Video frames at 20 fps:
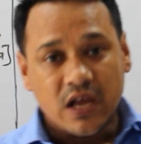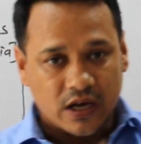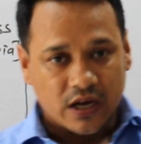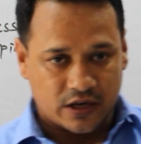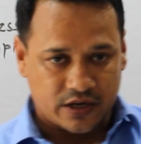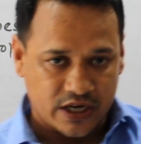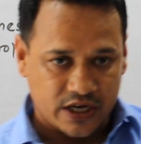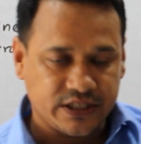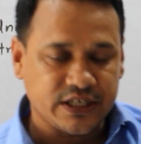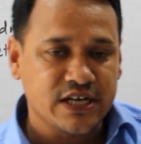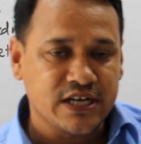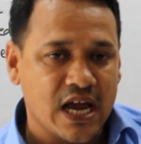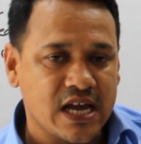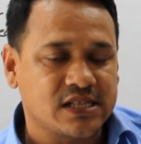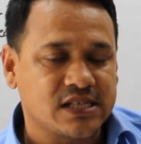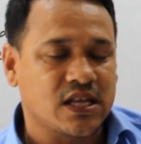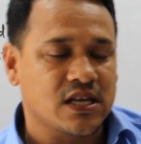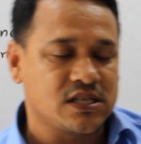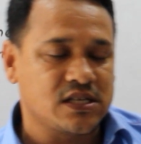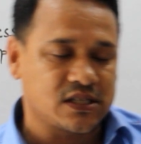Retina is
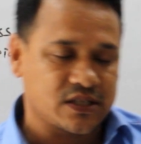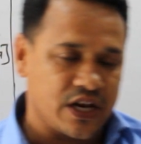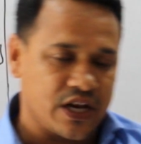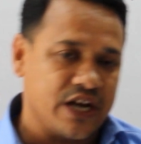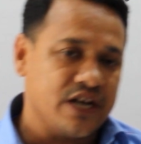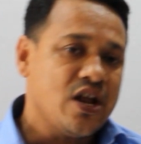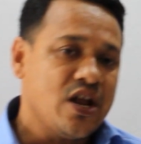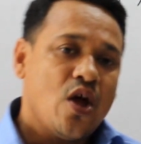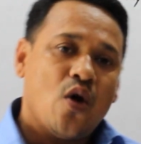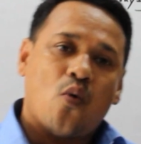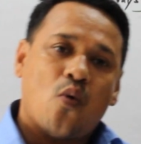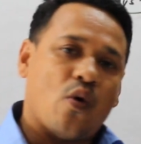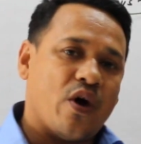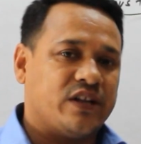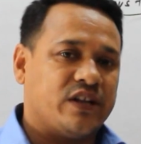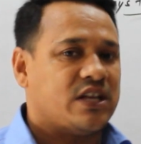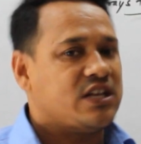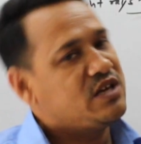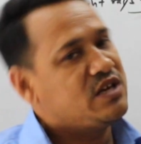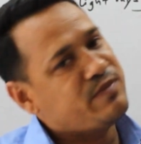the screen where
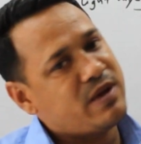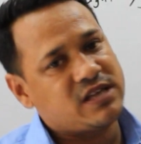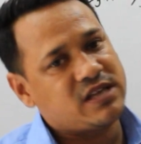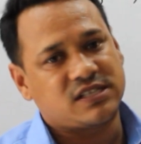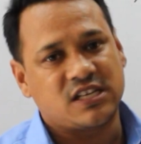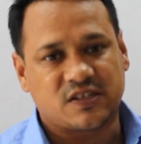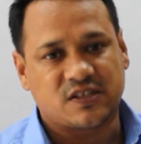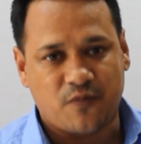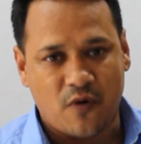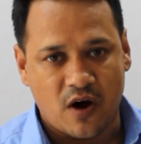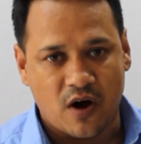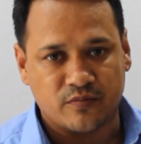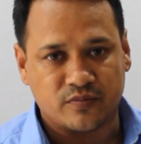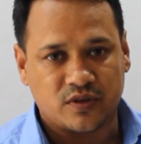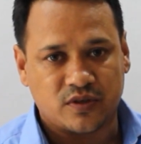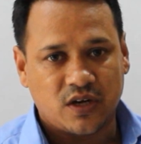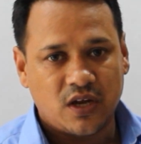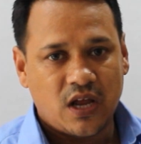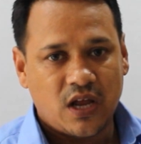the image is formed,